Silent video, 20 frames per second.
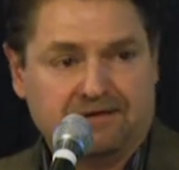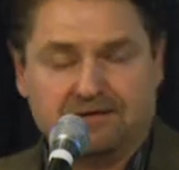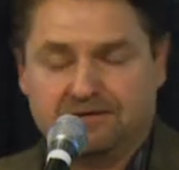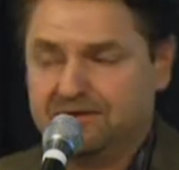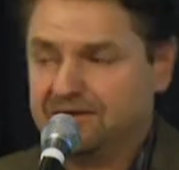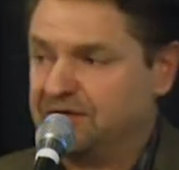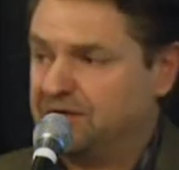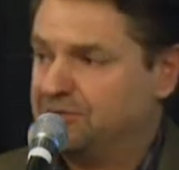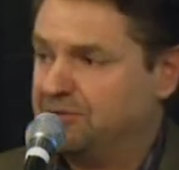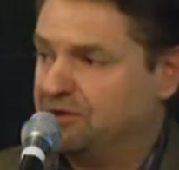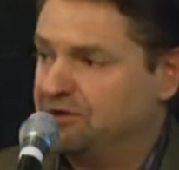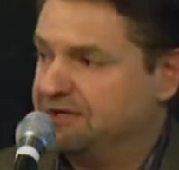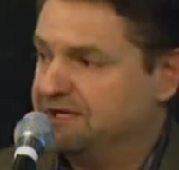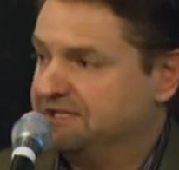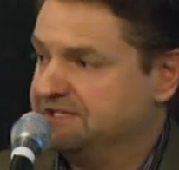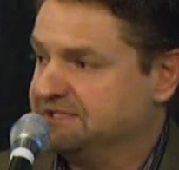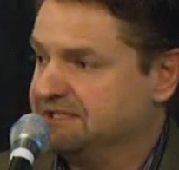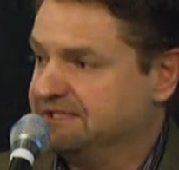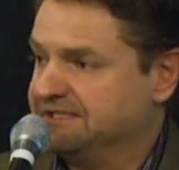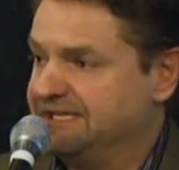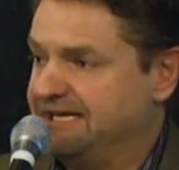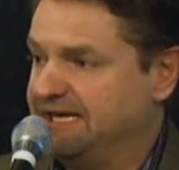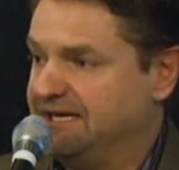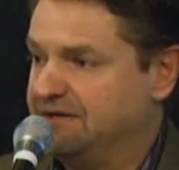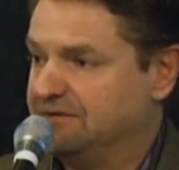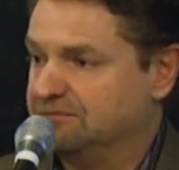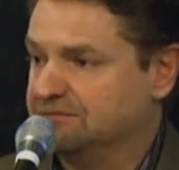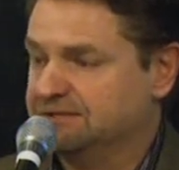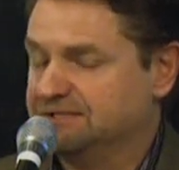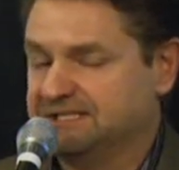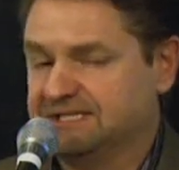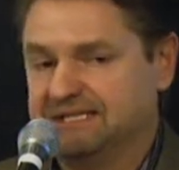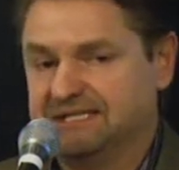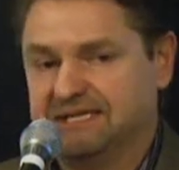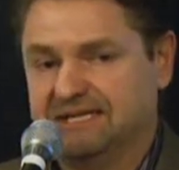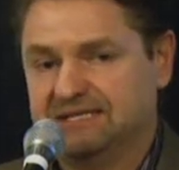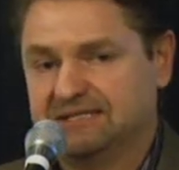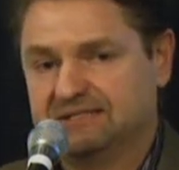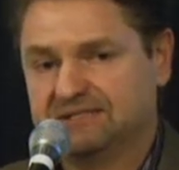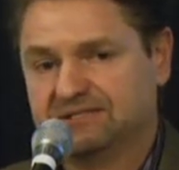the communities and towns,
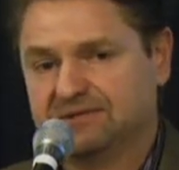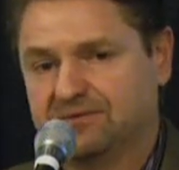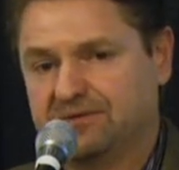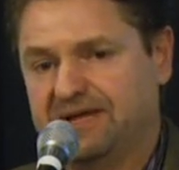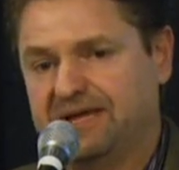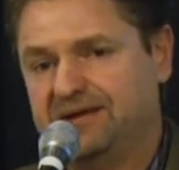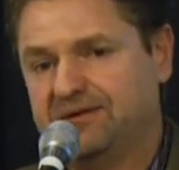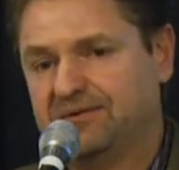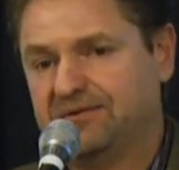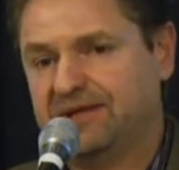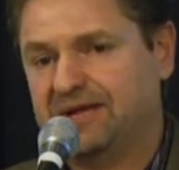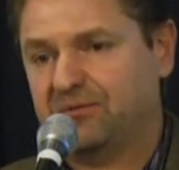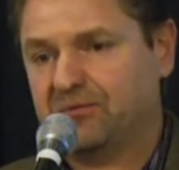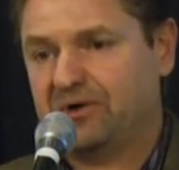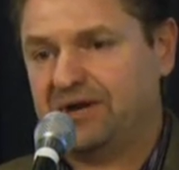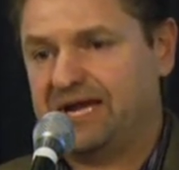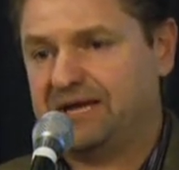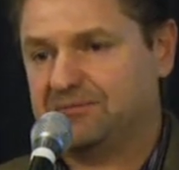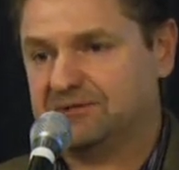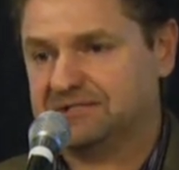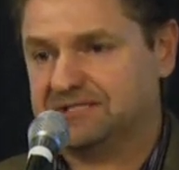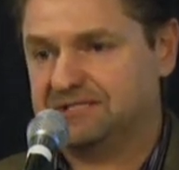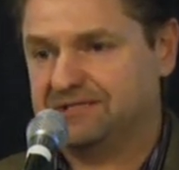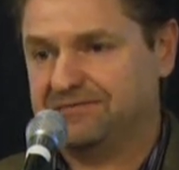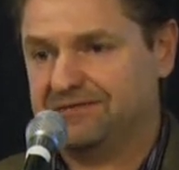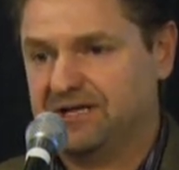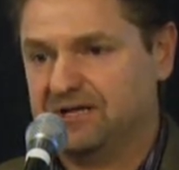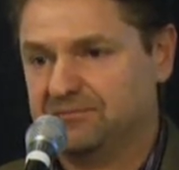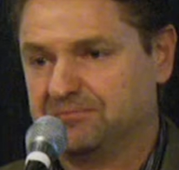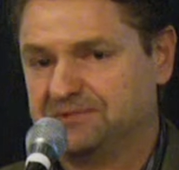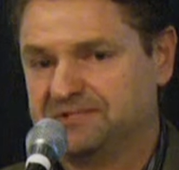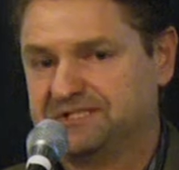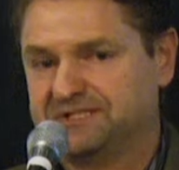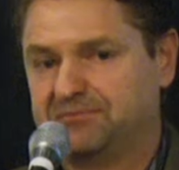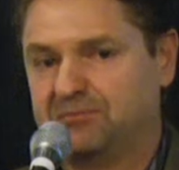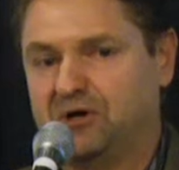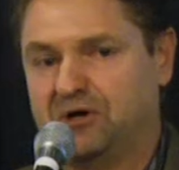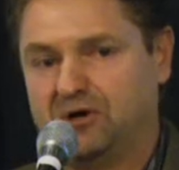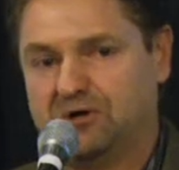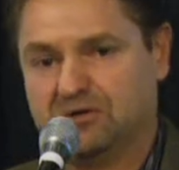and so they were able to develop
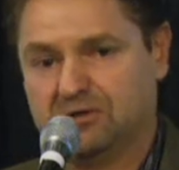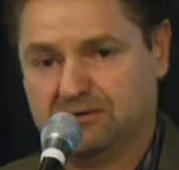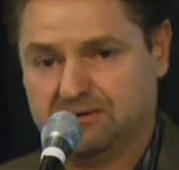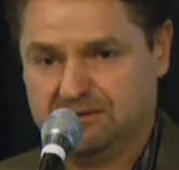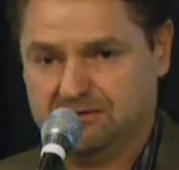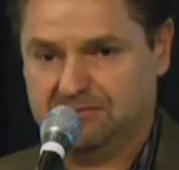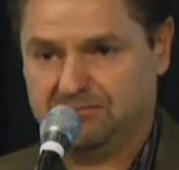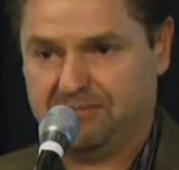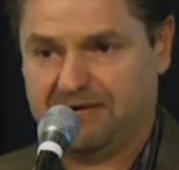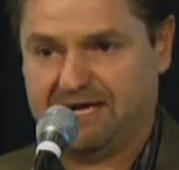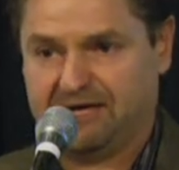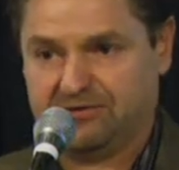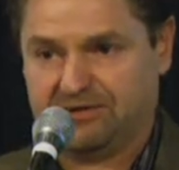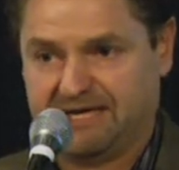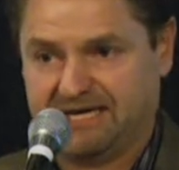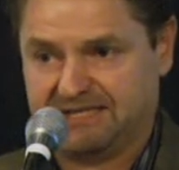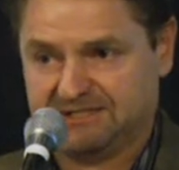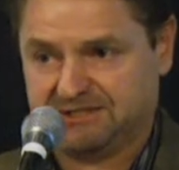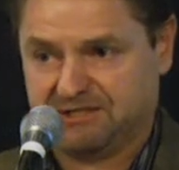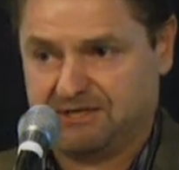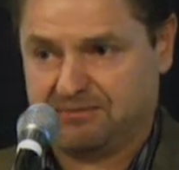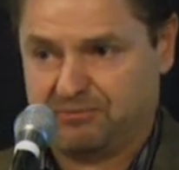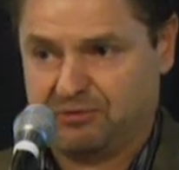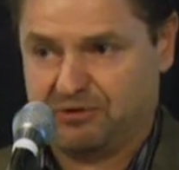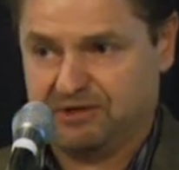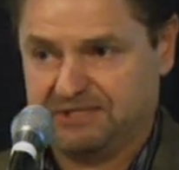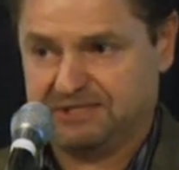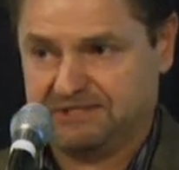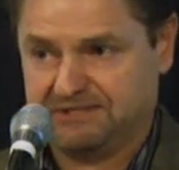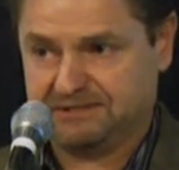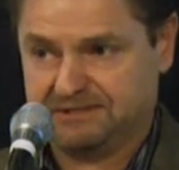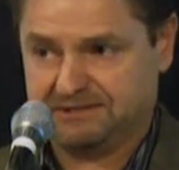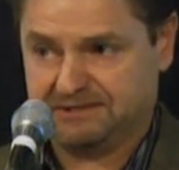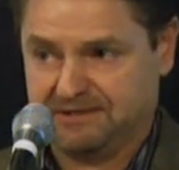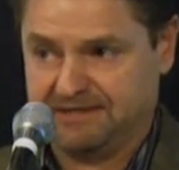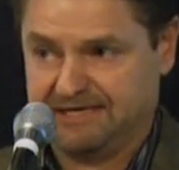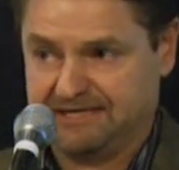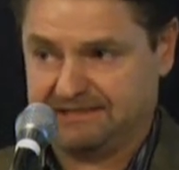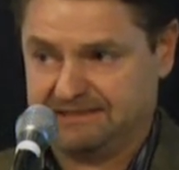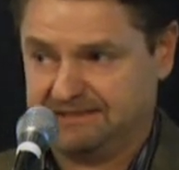small biogas operations
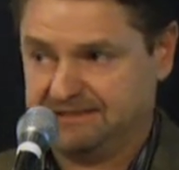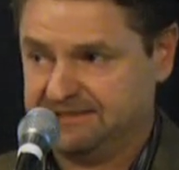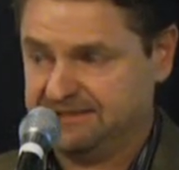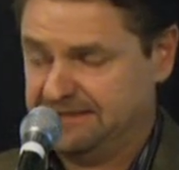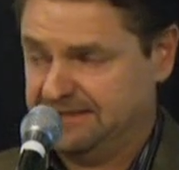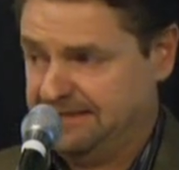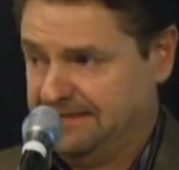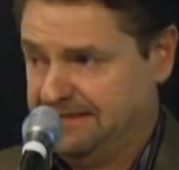that